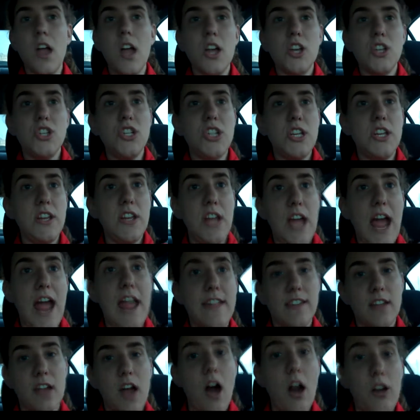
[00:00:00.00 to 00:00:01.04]
she
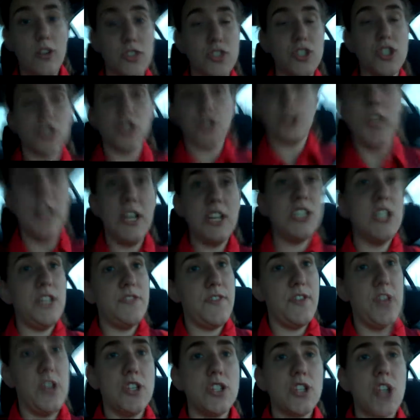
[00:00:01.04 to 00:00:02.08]
has a college degree, she
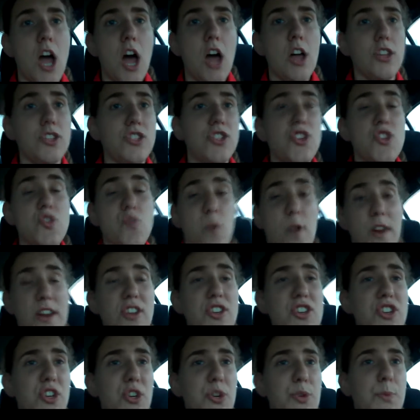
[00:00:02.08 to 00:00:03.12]
finished college, she's
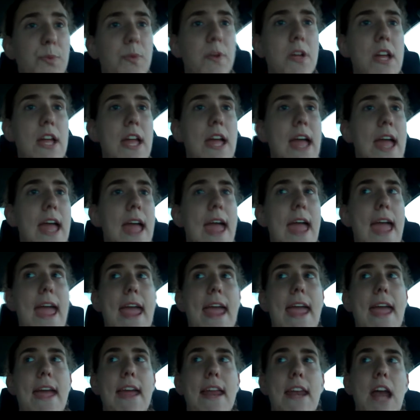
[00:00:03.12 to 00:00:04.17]
22,
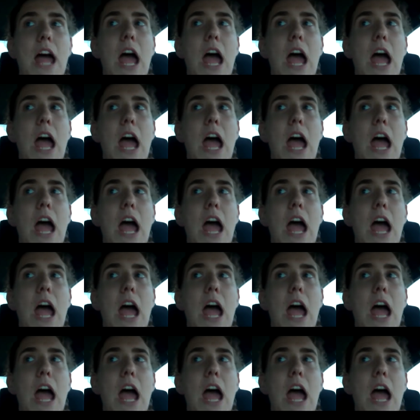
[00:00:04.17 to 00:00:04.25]
and